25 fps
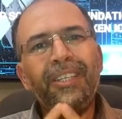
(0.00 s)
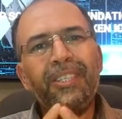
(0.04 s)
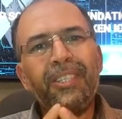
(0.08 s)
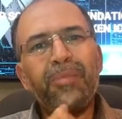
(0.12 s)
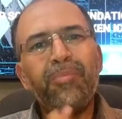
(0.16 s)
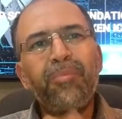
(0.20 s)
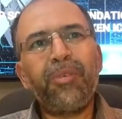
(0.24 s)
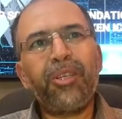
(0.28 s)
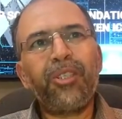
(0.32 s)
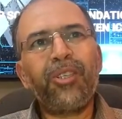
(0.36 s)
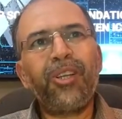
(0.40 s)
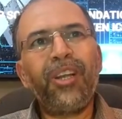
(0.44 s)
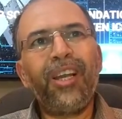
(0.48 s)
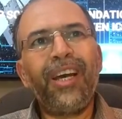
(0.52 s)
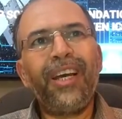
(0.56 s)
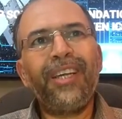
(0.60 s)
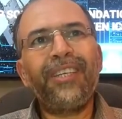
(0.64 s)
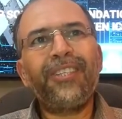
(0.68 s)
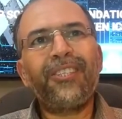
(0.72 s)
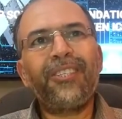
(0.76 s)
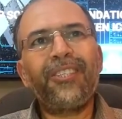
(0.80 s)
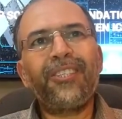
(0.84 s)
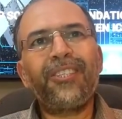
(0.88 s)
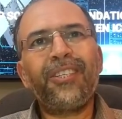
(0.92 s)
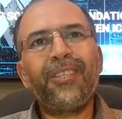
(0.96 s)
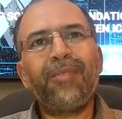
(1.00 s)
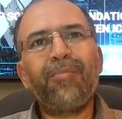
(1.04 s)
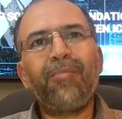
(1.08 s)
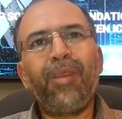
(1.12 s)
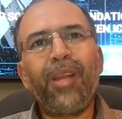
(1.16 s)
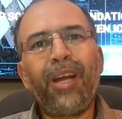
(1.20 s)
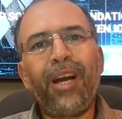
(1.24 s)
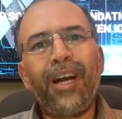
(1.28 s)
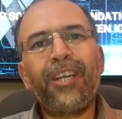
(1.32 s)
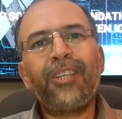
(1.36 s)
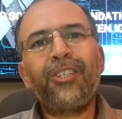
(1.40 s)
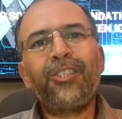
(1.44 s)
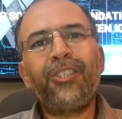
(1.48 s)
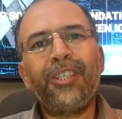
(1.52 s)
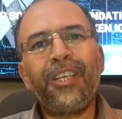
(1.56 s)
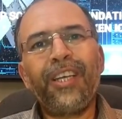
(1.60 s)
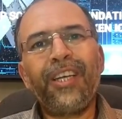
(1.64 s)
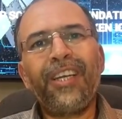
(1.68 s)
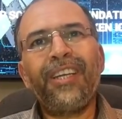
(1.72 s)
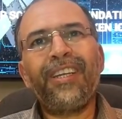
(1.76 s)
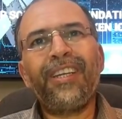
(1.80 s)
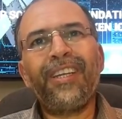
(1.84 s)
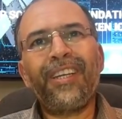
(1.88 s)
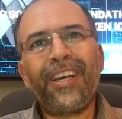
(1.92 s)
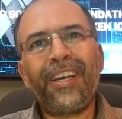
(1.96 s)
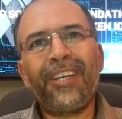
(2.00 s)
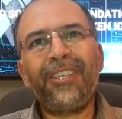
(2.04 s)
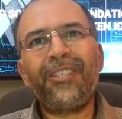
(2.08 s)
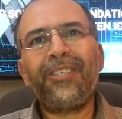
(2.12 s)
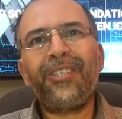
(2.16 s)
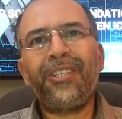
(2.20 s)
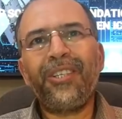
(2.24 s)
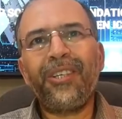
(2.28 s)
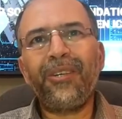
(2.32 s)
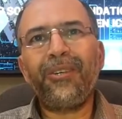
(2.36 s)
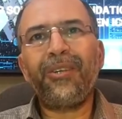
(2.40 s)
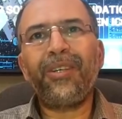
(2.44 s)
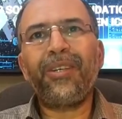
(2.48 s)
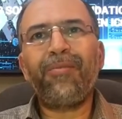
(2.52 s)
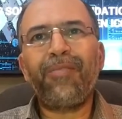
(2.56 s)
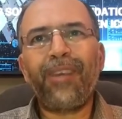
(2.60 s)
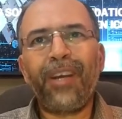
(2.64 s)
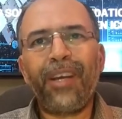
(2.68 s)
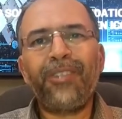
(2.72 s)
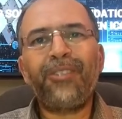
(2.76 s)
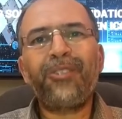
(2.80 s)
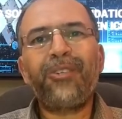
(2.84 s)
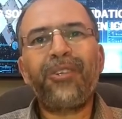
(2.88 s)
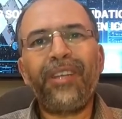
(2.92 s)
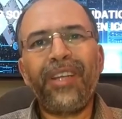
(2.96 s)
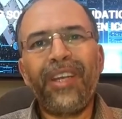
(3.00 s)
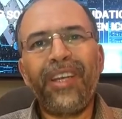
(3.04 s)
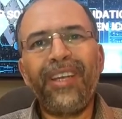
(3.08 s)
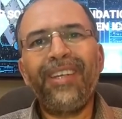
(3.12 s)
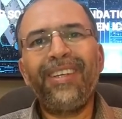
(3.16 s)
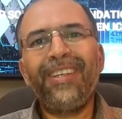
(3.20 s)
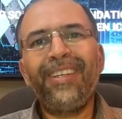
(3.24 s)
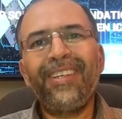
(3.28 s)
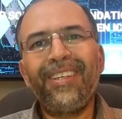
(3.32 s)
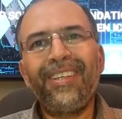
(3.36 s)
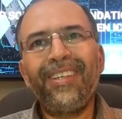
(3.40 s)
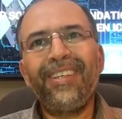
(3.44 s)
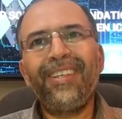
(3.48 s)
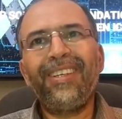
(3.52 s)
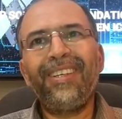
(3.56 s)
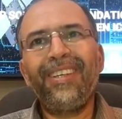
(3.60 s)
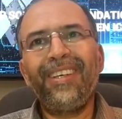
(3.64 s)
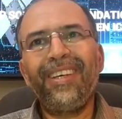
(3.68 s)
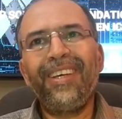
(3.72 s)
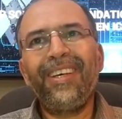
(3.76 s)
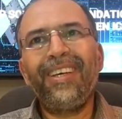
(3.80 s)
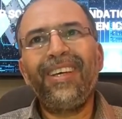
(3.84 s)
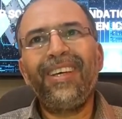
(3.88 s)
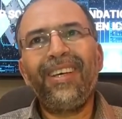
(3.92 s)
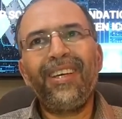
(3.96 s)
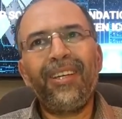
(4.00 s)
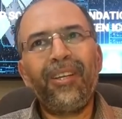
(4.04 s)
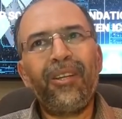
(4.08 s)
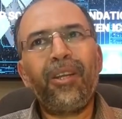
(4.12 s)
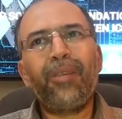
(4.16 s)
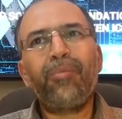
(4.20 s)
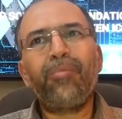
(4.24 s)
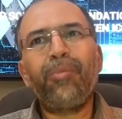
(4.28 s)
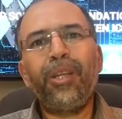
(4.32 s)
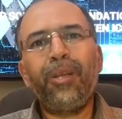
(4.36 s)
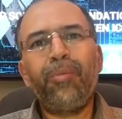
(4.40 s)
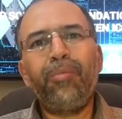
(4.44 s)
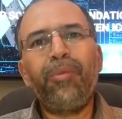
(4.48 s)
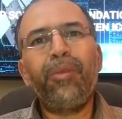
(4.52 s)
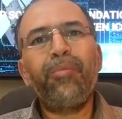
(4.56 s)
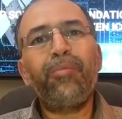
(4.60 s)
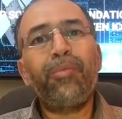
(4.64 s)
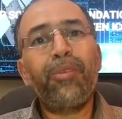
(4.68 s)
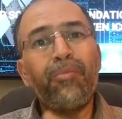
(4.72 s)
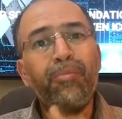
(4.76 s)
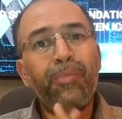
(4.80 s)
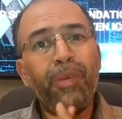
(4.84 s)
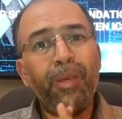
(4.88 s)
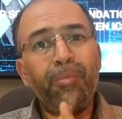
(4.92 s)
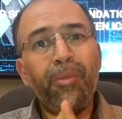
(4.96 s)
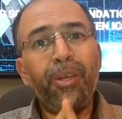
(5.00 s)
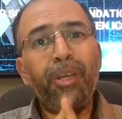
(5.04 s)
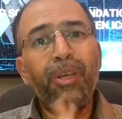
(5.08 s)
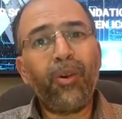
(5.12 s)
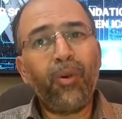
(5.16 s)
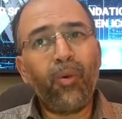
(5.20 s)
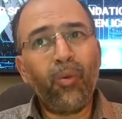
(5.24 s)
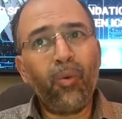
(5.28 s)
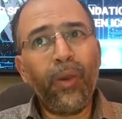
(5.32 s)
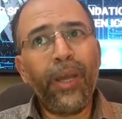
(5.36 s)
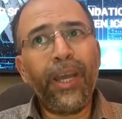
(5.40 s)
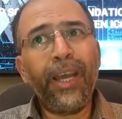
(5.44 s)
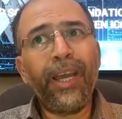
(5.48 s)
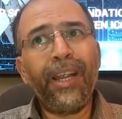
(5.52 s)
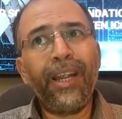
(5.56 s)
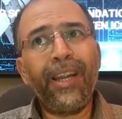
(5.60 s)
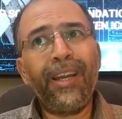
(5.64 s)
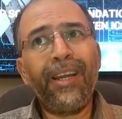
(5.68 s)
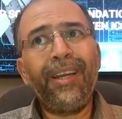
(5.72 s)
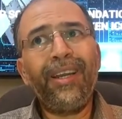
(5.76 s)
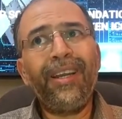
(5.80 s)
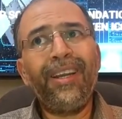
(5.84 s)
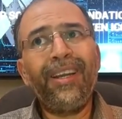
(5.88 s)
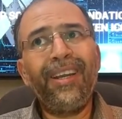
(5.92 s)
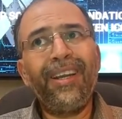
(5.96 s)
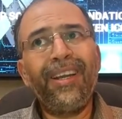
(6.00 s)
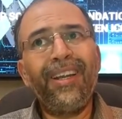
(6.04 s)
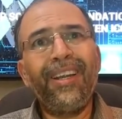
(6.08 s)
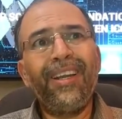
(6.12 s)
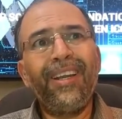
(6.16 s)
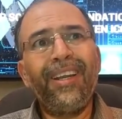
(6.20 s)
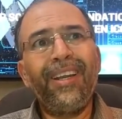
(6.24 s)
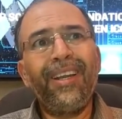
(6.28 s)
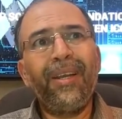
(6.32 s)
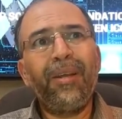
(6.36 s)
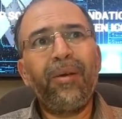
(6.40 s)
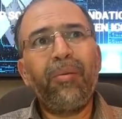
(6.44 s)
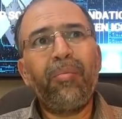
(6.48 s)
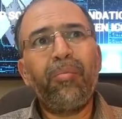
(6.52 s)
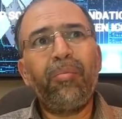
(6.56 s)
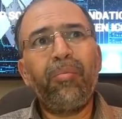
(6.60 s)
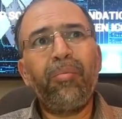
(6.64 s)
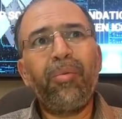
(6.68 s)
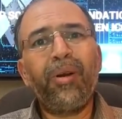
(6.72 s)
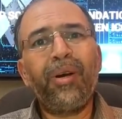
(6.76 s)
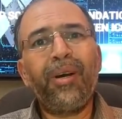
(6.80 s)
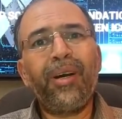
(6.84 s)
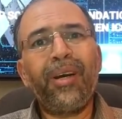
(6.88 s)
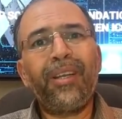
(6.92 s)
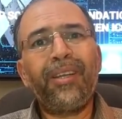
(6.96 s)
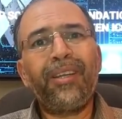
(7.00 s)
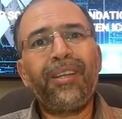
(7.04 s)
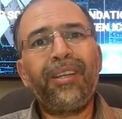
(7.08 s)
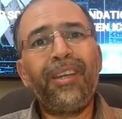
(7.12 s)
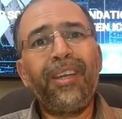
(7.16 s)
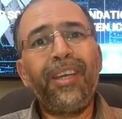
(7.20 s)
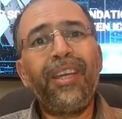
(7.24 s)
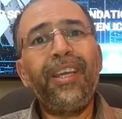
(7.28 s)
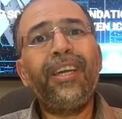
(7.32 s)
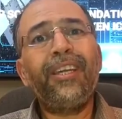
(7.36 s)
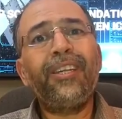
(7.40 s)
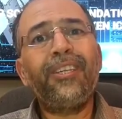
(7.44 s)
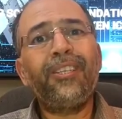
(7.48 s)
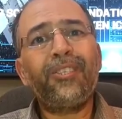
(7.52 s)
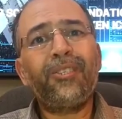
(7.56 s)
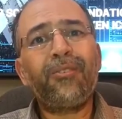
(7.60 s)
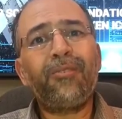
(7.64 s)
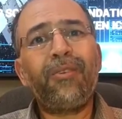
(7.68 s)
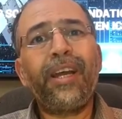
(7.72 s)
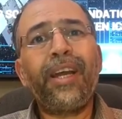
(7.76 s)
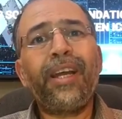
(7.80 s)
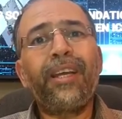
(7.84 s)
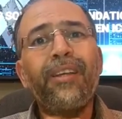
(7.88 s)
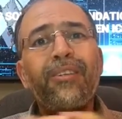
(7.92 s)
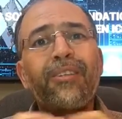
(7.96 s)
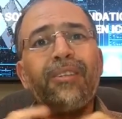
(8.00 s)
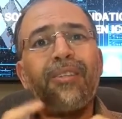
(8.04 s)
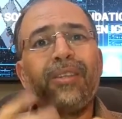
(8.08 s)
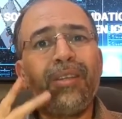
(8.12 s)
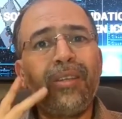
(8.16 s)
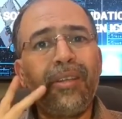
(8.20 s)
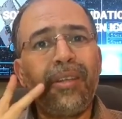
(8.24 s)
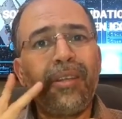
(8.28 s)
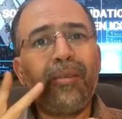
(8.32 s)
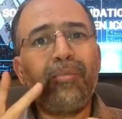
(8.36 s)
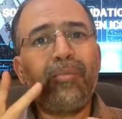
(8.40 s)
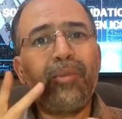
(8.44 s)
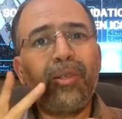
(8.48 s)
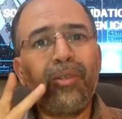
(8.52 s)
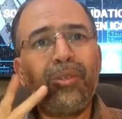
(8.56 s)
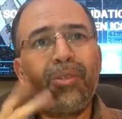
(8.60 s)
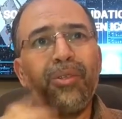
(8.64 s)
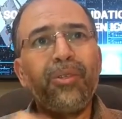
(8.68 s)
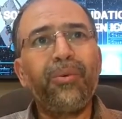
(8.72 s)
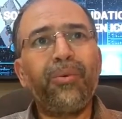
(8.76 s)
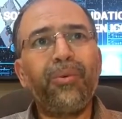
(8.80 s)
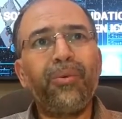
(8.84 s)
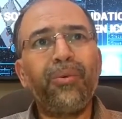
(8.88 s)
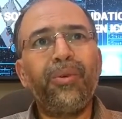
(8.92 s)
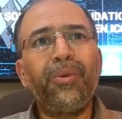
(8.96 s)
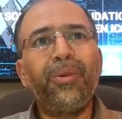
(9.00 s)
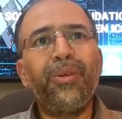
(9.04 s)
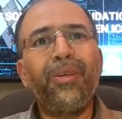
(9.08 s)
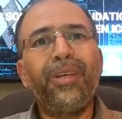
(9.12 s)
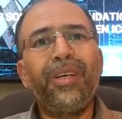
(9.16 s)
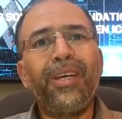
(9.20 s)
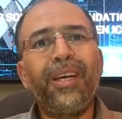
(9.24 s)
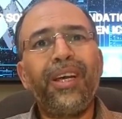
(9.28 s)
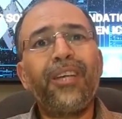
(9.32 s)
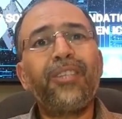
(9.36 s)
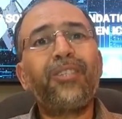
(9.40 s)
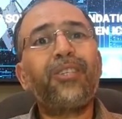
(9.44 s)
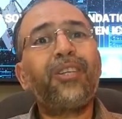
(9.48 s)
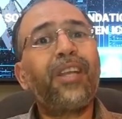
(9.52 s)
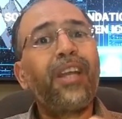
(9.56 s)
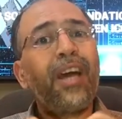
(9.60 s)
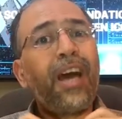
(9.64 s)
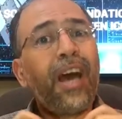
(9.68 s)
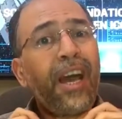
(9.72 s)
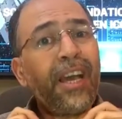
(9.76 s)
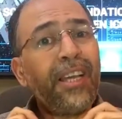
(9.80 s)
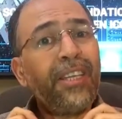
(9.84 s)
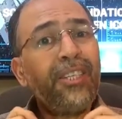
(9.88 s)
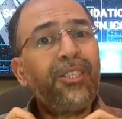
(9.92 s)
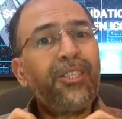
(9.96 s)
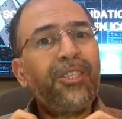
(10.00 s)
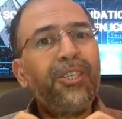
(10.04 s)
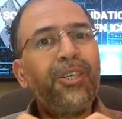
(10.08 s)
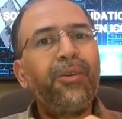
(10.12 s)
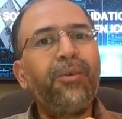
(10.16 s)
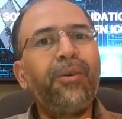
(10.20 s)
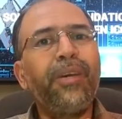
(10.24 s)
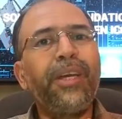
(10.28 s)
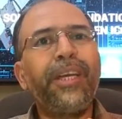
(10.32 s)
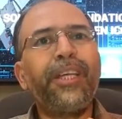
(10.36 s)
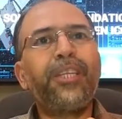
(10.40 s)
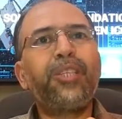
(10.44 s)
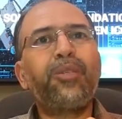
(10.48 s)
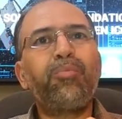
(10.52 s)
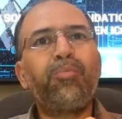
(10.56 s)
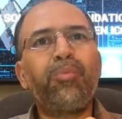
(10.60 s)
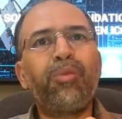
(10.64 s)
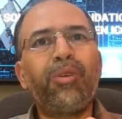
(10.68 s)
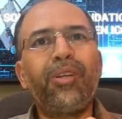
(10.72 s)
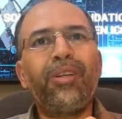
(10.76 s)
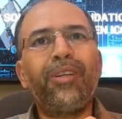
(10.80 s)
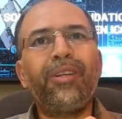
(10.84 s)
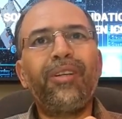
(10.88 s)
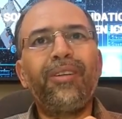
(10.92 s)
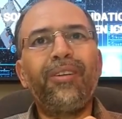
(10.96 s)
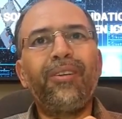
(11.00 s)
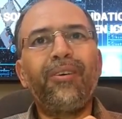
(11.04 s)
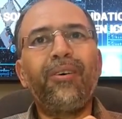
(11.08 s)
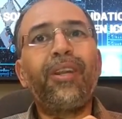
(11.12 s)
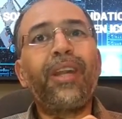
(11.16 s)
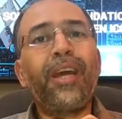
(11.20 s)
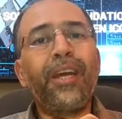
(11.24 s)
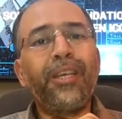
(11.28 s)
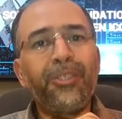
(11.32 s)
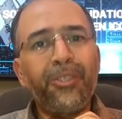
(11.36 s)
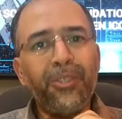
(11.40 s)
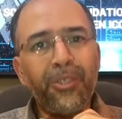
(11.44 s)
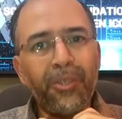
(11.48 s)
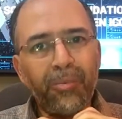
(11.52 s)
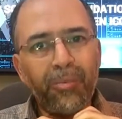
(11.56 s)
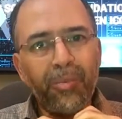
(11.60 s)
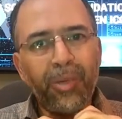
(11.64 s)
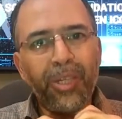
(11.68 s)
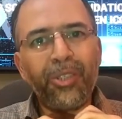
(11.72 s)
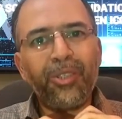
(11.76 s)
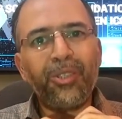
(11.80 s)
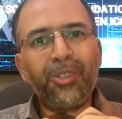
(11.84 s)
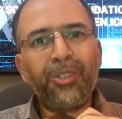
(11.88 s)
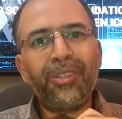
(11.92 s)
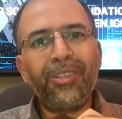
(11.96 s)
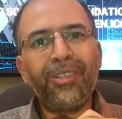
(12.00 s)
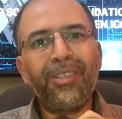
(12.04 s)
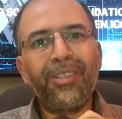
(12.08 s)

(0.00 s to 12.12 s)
specializes in blockchain and ICO advisory. Not many people may be aware, but Ian is ranked number 2 as an ICO expert on ICO Bench.